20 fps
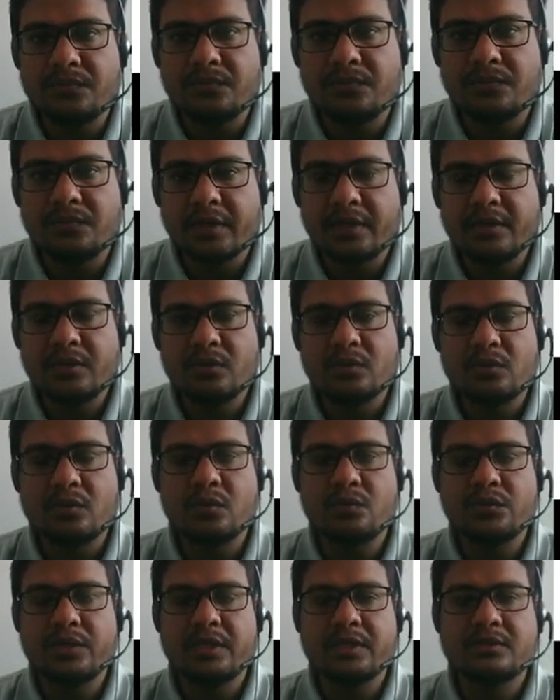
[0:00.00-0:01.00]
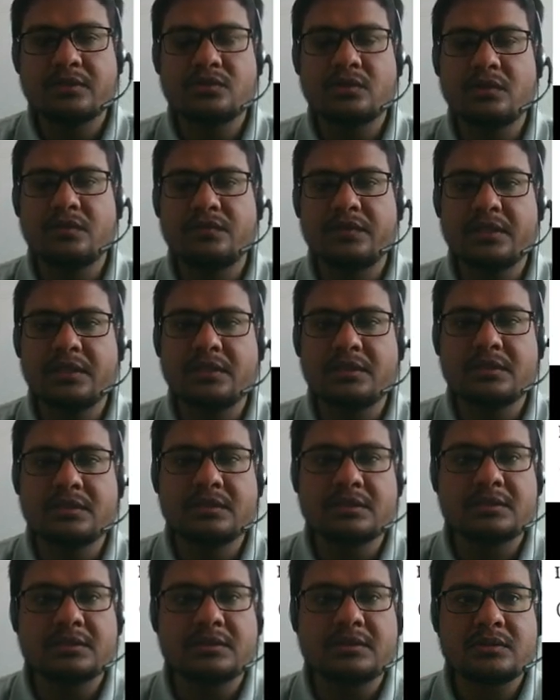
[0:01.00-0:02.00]
video we had solved till
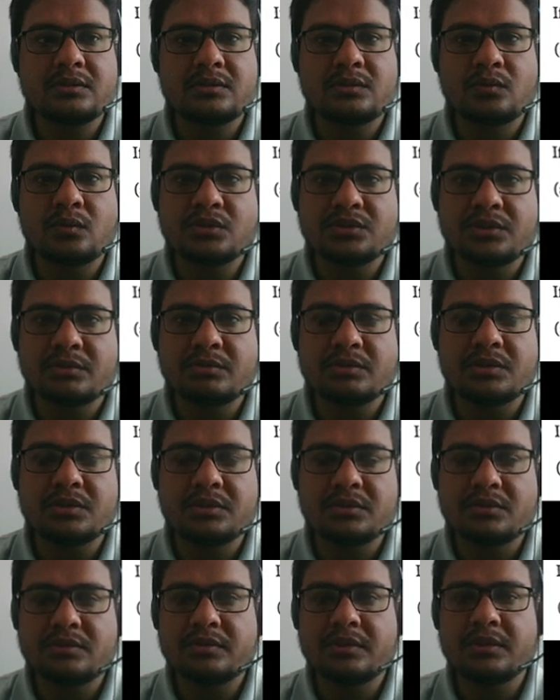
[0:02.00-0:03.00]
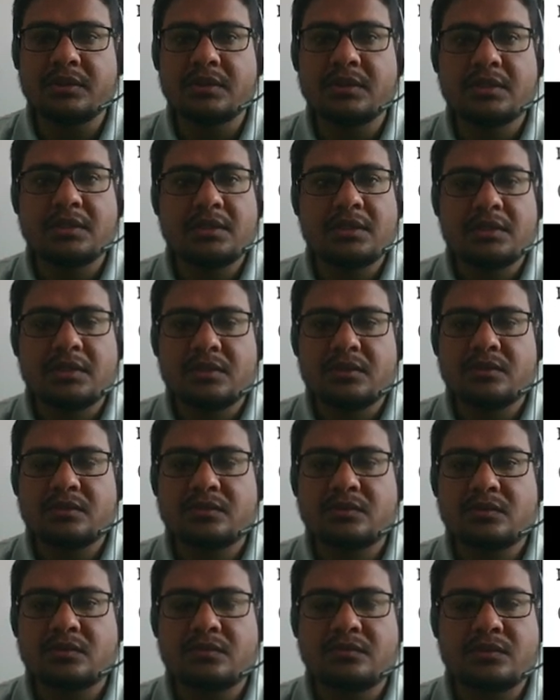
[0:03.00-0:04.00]
the question number 33.
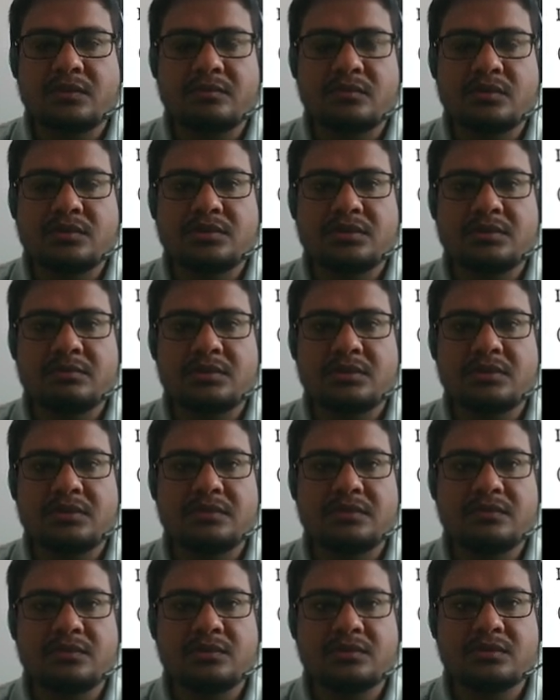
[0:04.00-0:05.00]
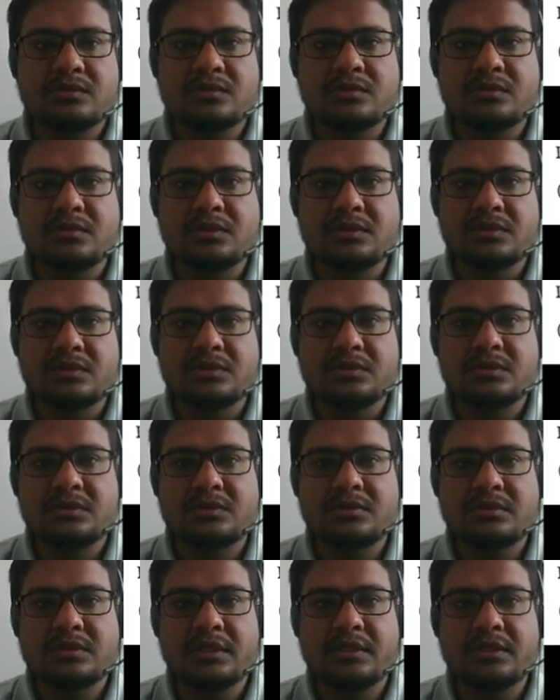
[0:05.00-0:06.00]
So from question number 34, so this is
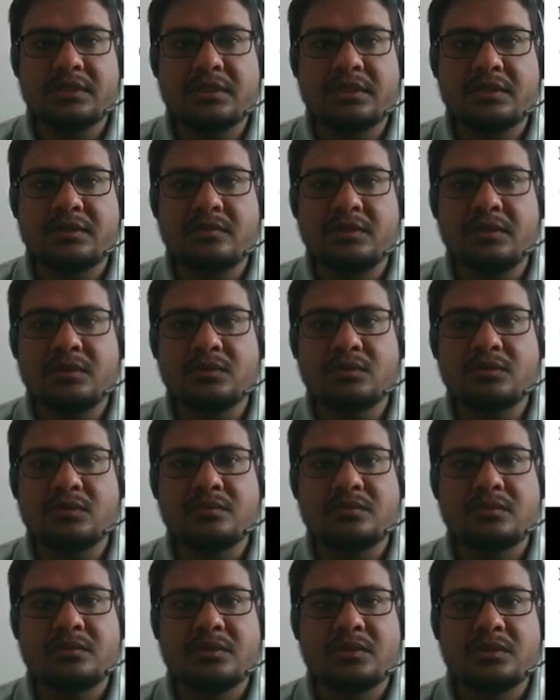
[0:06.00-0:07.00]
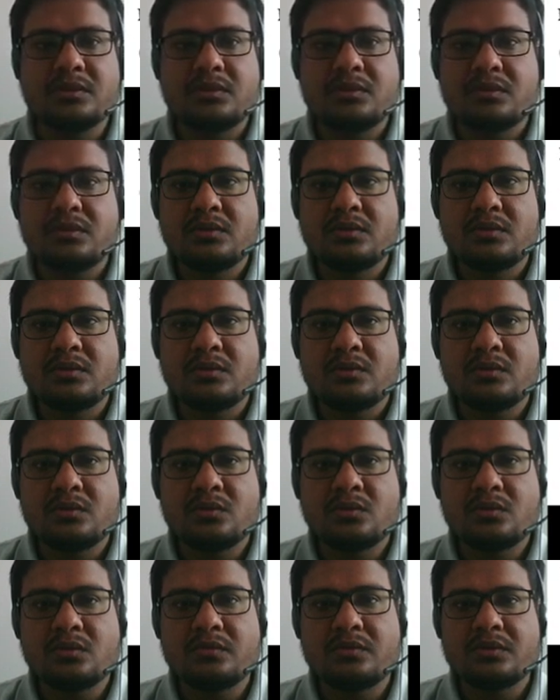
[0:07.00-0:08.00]
z equal to
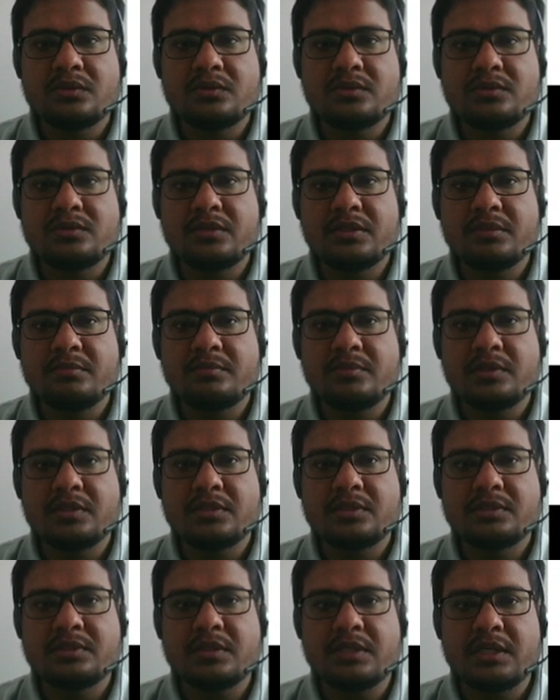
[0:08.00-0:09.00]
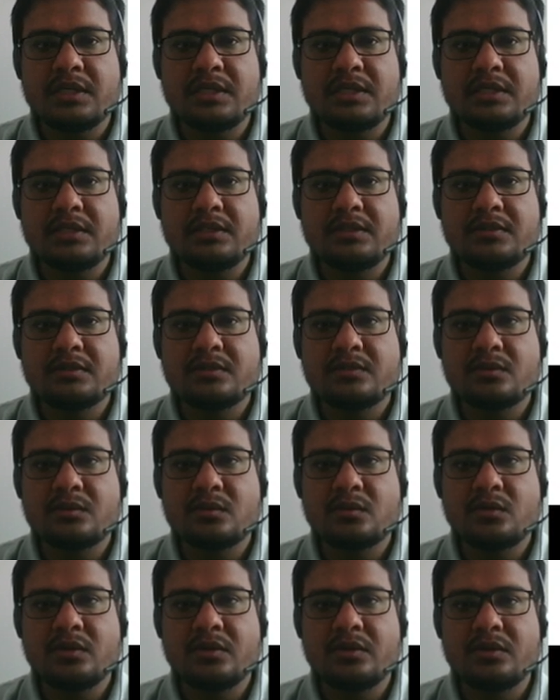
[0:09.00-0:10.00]
root over 3 plus I
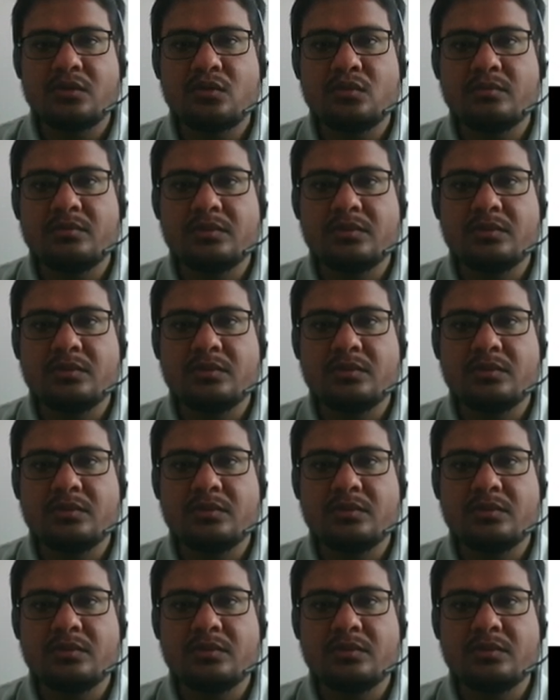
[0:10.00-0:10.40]
whole cube